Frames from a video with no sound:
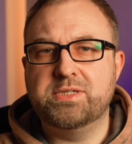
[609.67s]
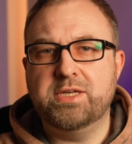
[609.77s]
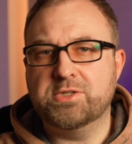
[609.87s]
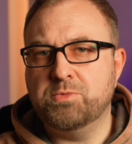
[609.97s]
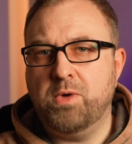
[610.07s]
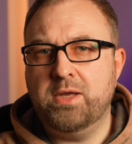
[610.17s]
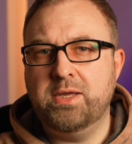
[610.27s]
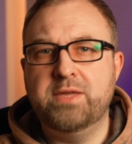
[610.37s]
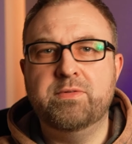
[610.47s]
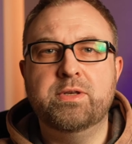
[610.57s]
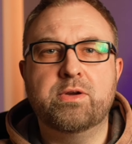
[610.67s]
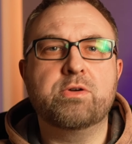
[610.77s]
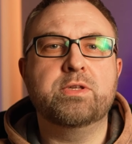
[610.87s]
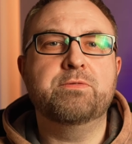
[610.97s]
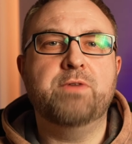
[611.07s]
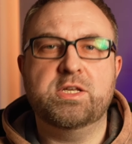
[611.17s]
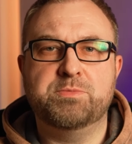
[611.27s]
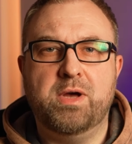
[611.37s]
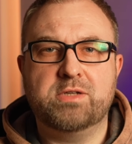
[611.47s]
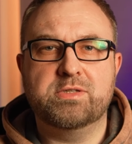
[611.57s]
DS1 and even early fuzz
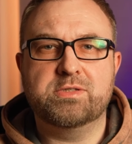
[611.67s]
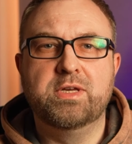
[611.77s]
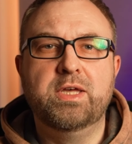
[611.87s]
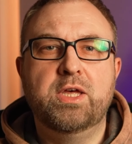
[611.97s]
boxes,